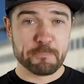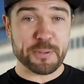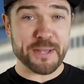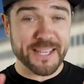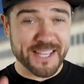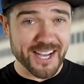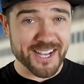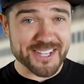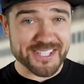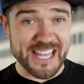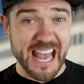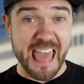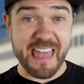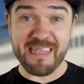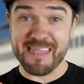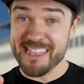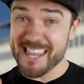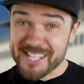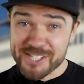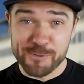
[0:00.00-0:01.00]
Because
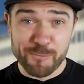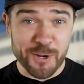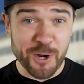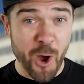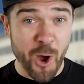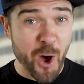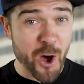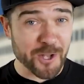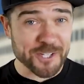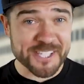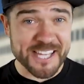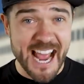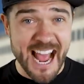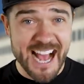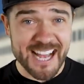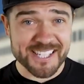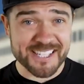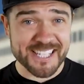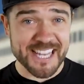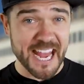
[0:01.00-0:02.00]
this one hauls
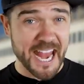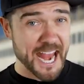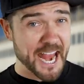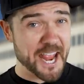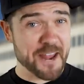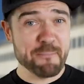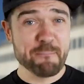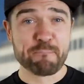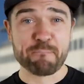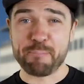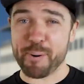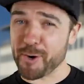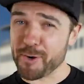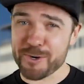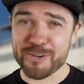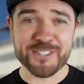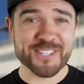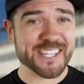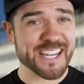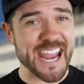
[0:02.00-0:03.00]
ass and
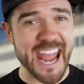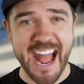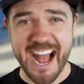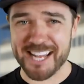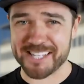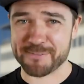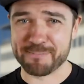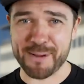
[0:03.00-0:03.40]
burns gas,